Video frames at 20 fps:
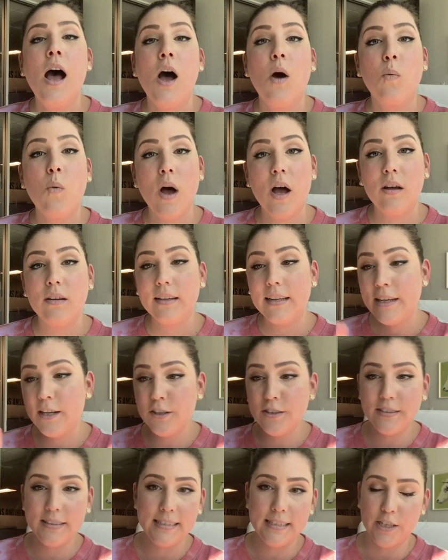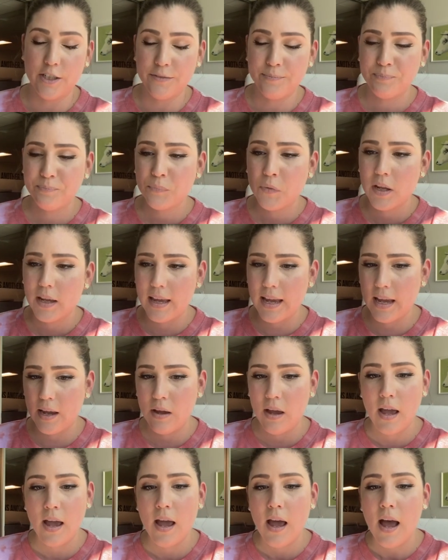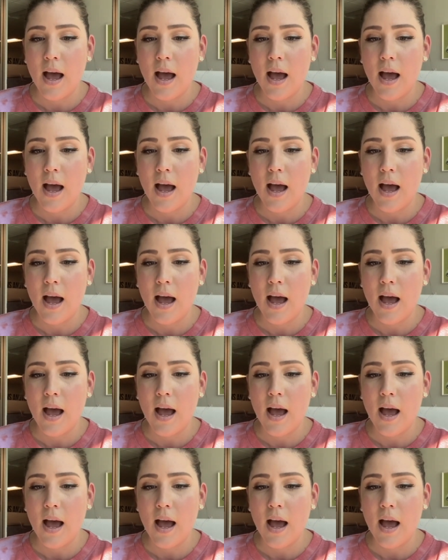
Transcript: Well, here's the deal, okay?